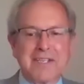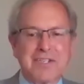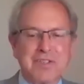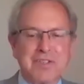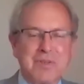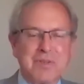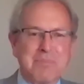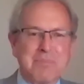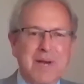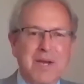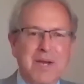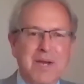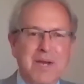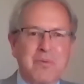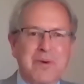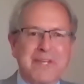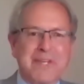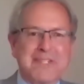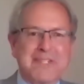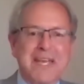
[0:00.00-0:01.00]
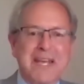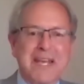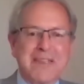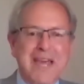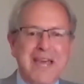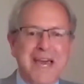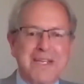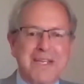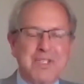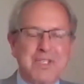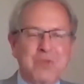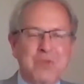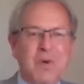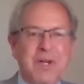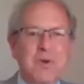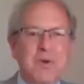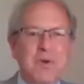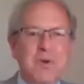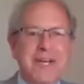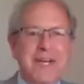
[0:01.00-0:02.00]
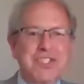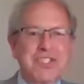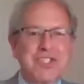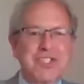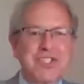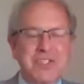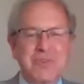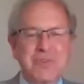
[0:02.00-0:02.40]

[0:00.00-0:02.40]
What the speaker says: you might want to take that as one question